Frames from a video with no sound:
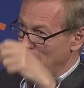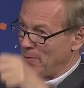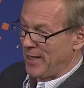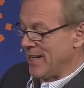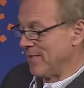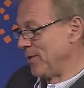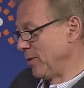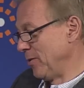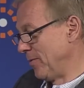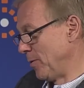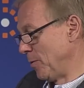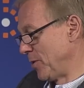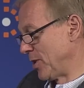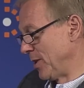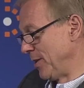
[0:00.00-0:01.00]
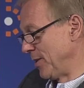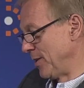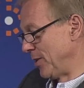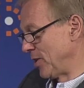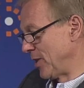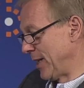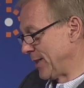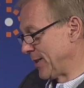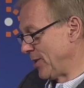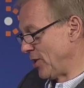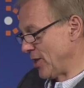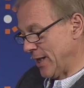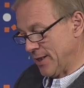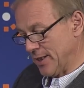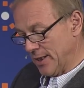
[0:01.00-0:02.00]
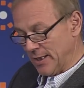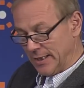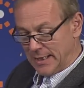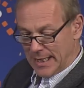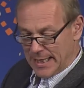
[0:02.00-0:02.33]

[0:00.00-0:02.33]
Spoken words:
you, I have the good fortune to chair Syngenta.